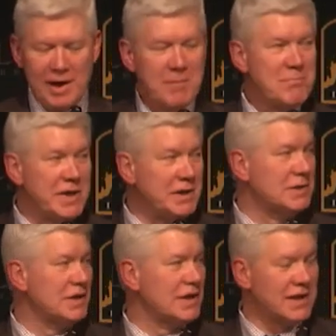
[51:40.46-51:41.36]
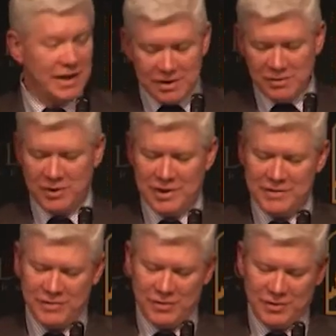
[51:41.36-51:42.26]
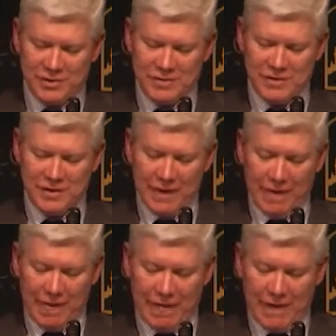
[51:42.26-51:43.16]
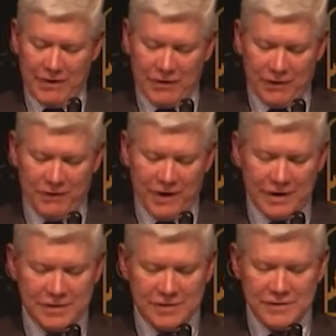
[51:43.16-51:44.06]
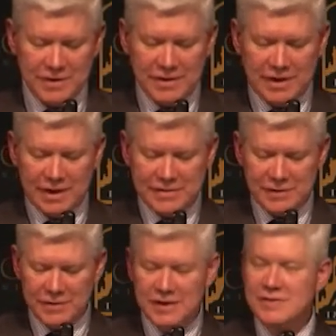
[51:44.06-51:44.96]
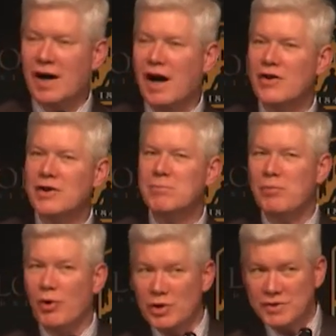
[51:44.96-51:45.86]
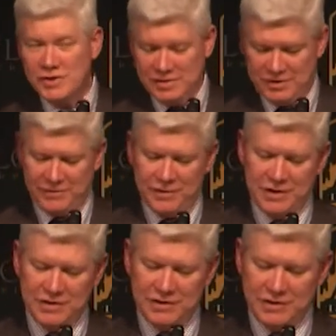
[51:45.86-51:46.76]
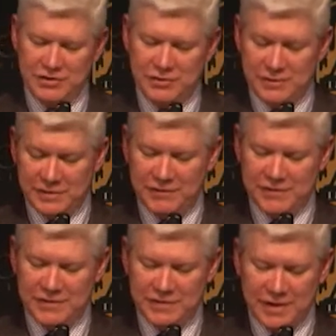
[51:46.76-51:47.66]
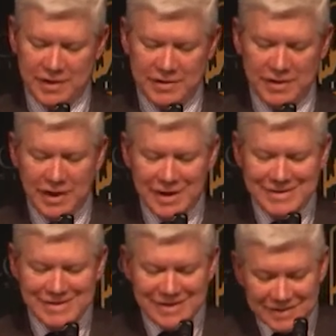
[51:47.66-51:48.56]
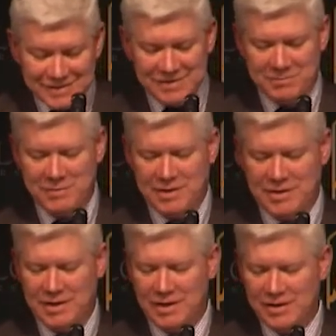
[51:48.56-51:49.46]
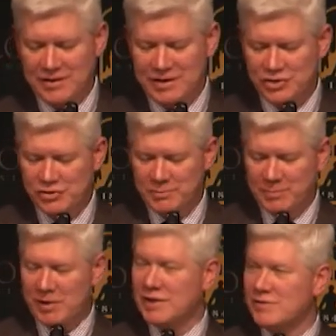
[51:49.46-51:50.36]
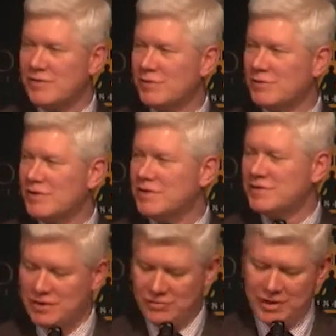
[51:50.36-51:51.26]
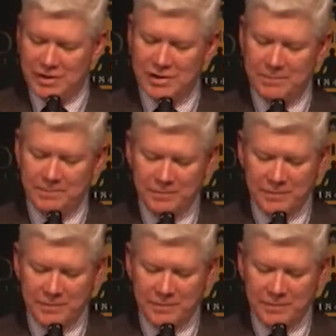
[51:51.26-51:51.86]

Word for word: Mill likewise thought that the fact that certain activities are important for individuals and for society doesn't mean that they should be part of the university curriculum.